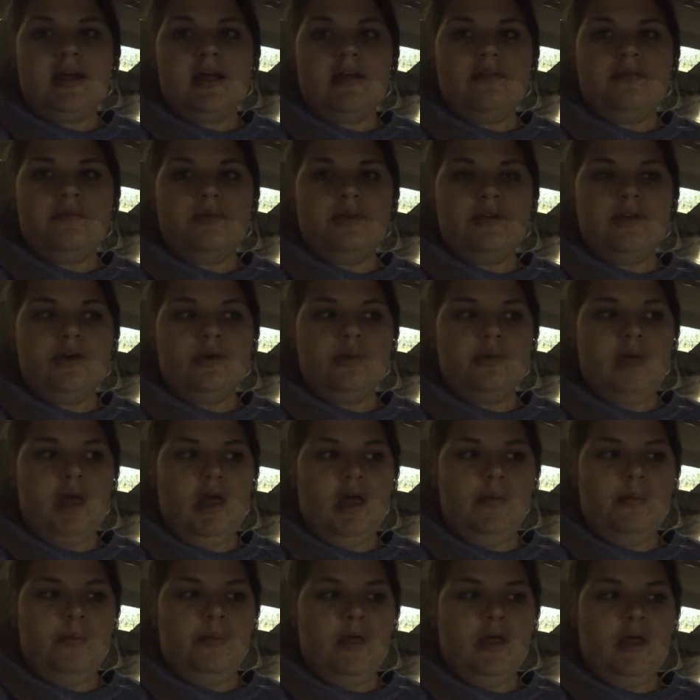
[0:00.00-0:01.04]
I haven't been home
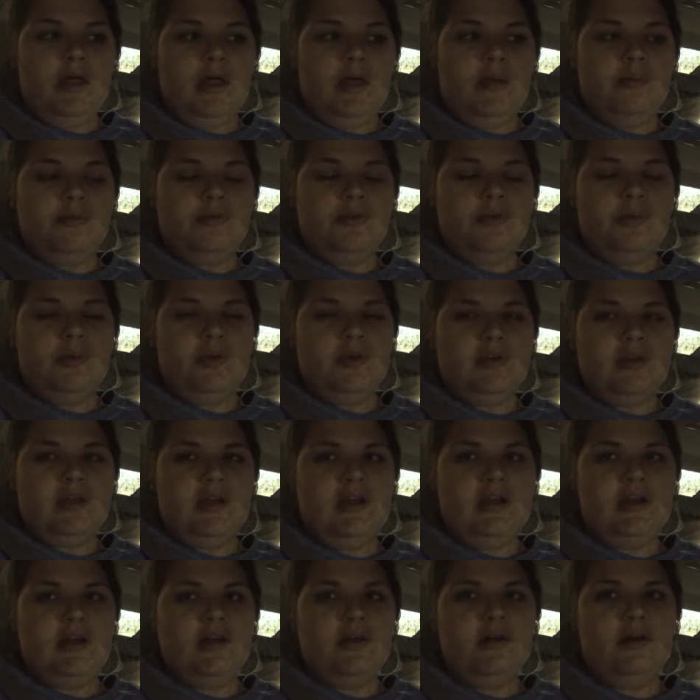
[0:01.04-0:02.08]
yet, but I'm super
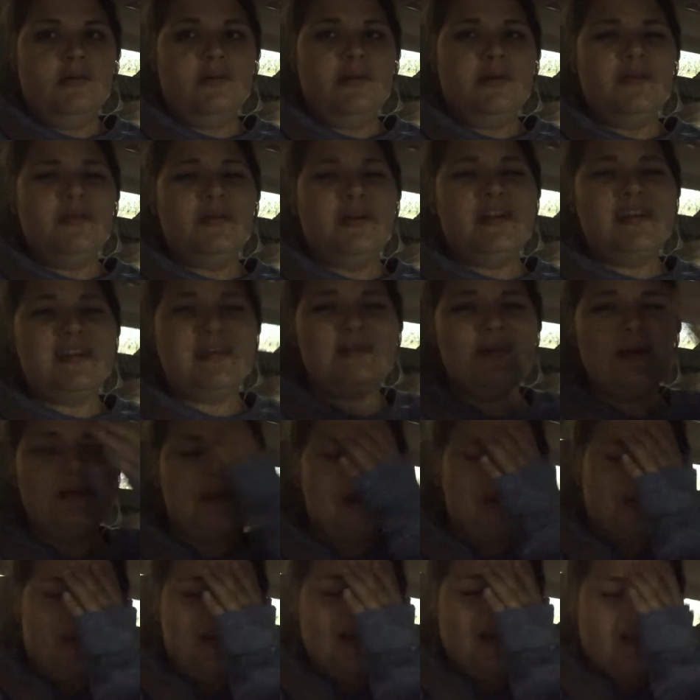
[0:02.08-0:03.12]
excited to get home. I wanna see my
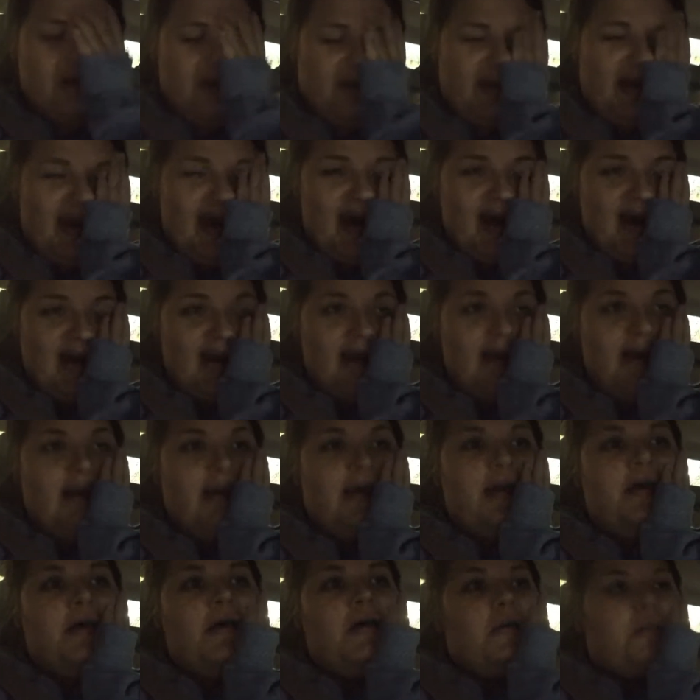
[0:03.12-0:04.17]
puppy so bad.
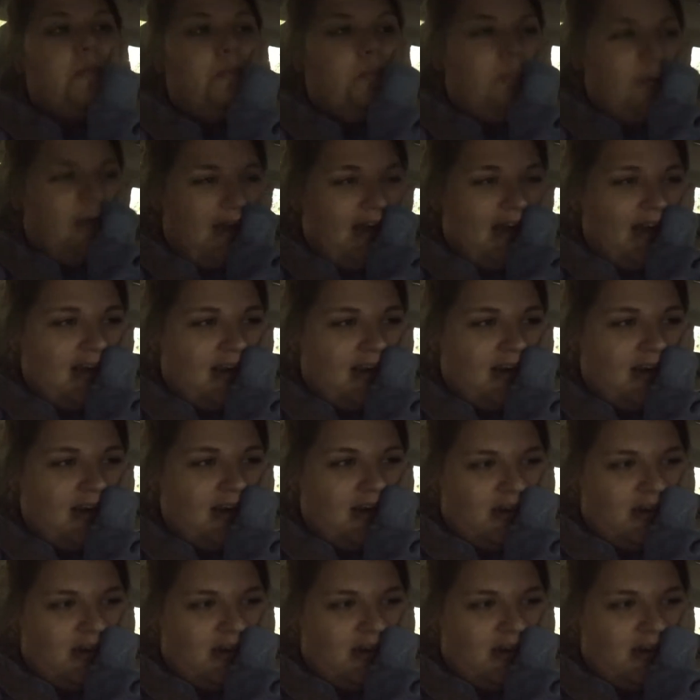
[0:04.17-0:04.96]
But,